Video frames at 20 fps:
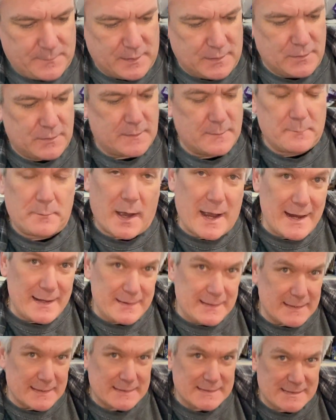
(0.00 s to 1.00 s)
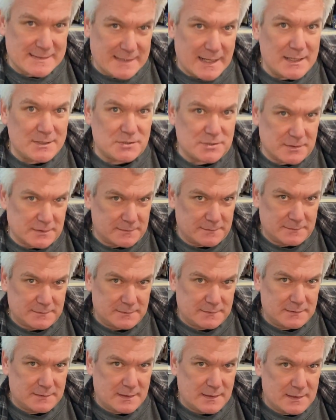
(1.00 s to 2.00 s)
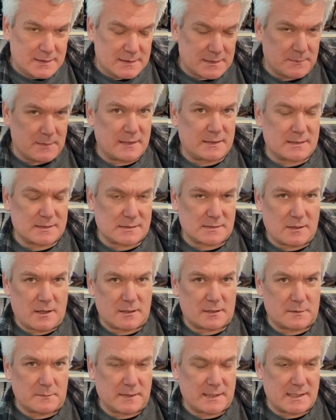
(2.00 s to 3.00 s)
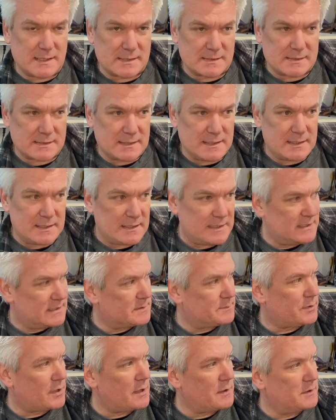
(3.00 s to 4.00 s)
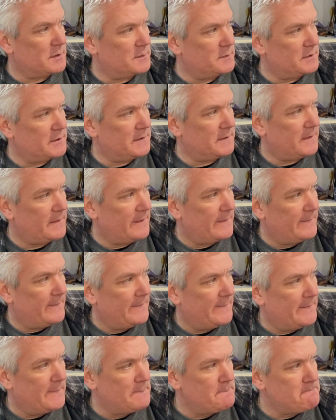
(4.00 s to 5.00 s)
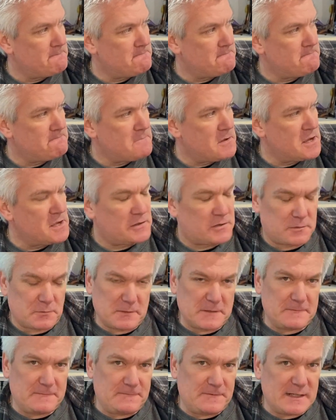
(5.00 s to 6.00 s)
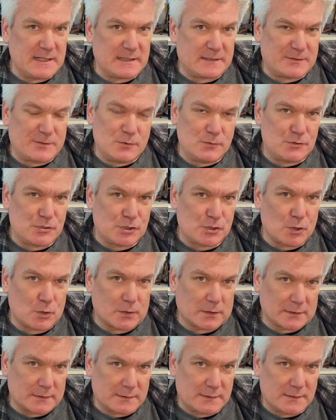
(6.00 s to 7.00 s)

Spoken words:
you can buy the extension to make this longer because it is probably 3 feet too short.